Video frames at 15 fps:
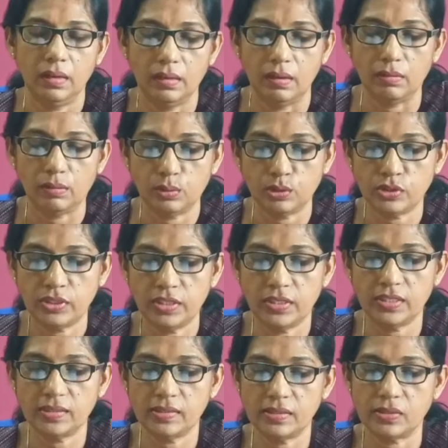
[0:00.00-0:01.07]
Our question
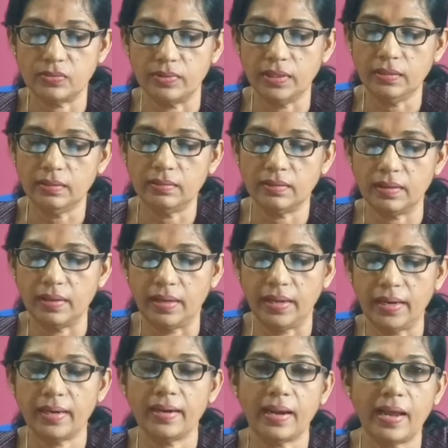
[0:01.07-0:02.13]
is this one:
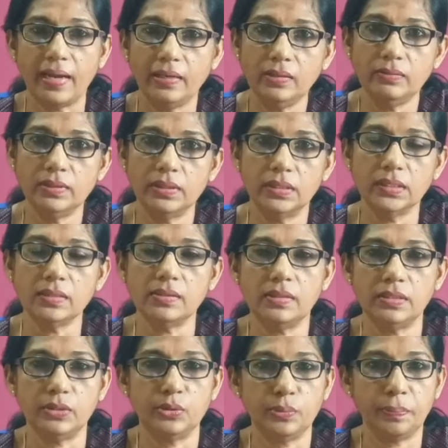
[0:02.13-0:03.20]
a client with the
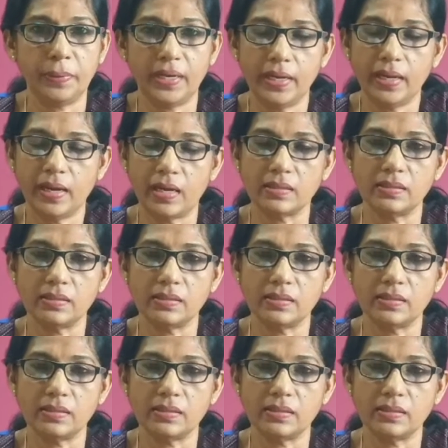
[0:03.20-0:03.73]
COPD has